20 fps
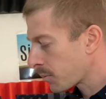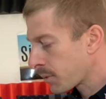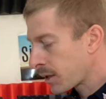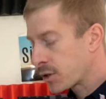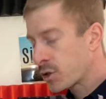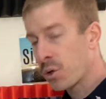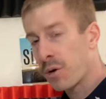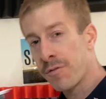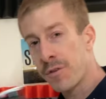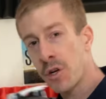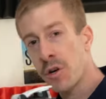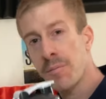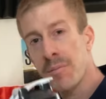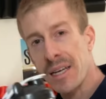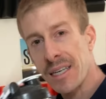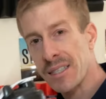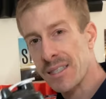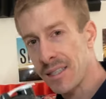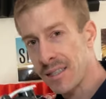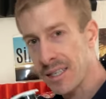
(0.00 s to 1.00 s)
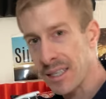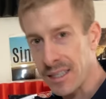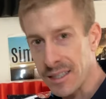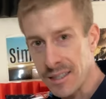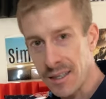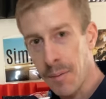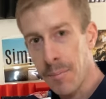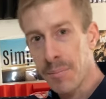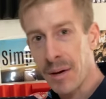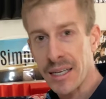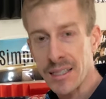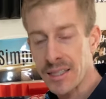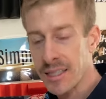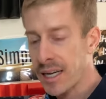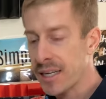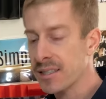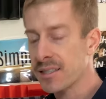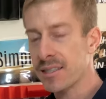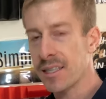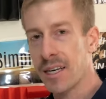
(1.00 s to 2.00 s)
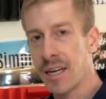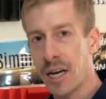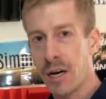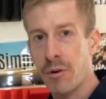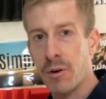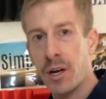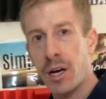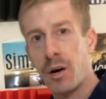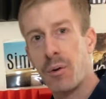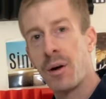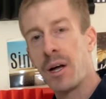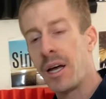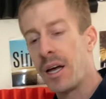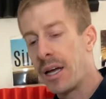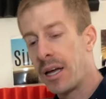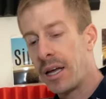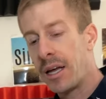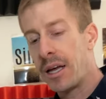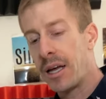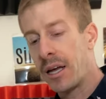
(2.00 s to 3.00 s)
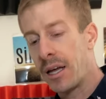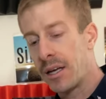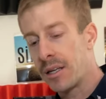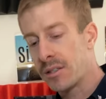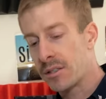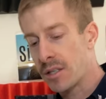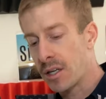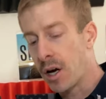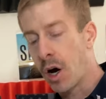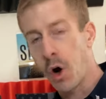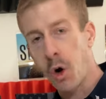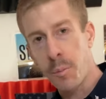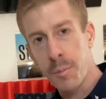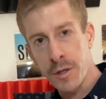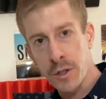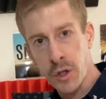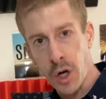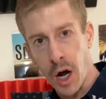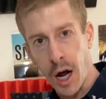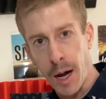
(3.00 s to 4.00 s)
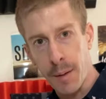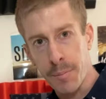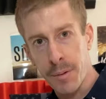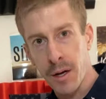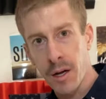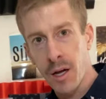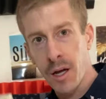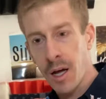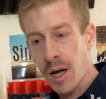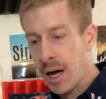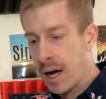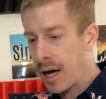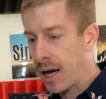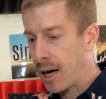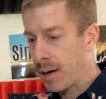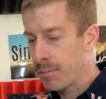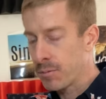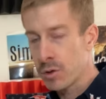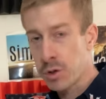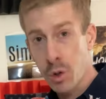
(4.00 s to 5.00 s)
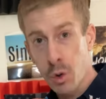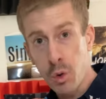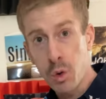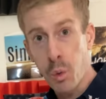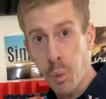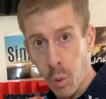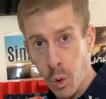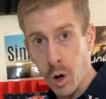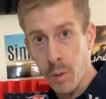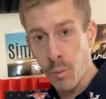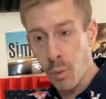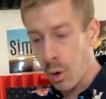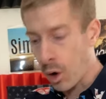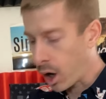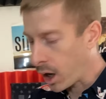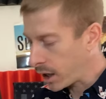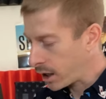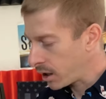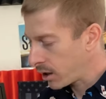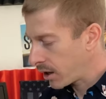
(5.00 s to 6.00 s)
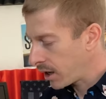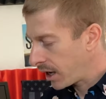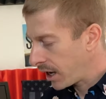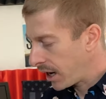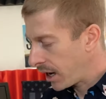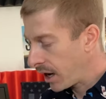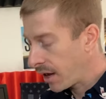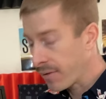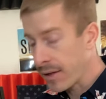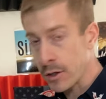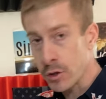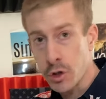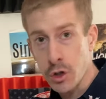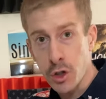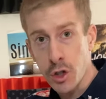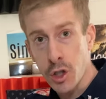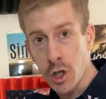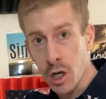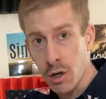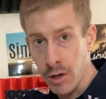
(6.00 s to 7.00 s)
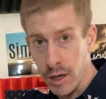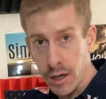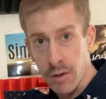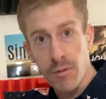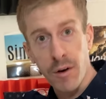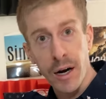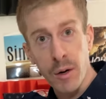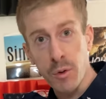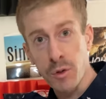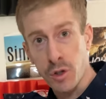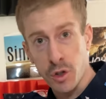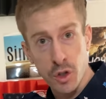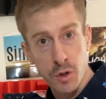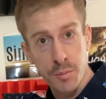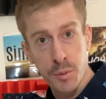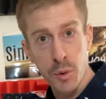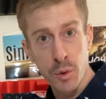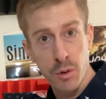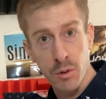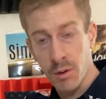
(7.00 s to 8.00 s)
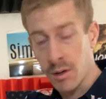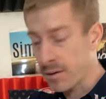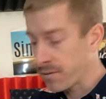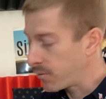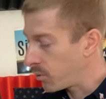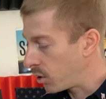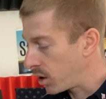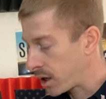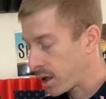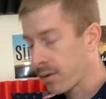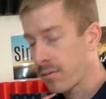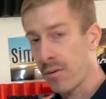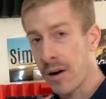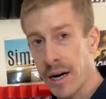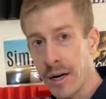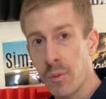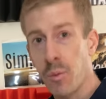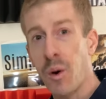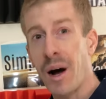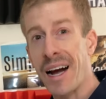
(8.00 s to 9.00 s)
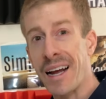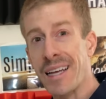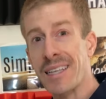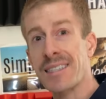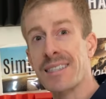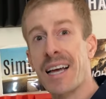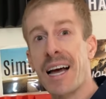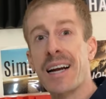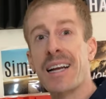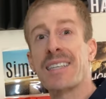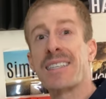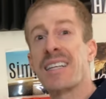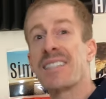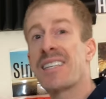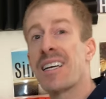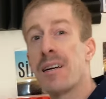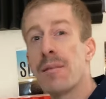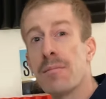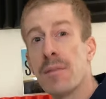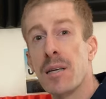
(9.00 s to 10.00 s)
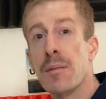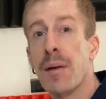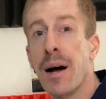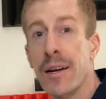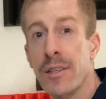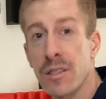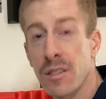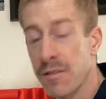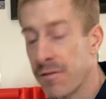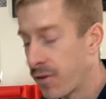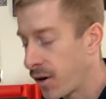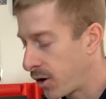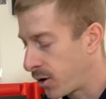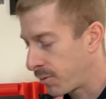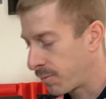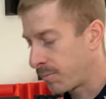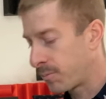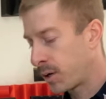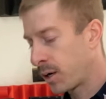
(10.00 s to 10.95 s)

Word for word: So if you're mixing these, best-case scenario is an open top, um, lukewarm water, and then stir it, right, with a spoon or a fork, right? Why is that? Because that's going to minimize the foam.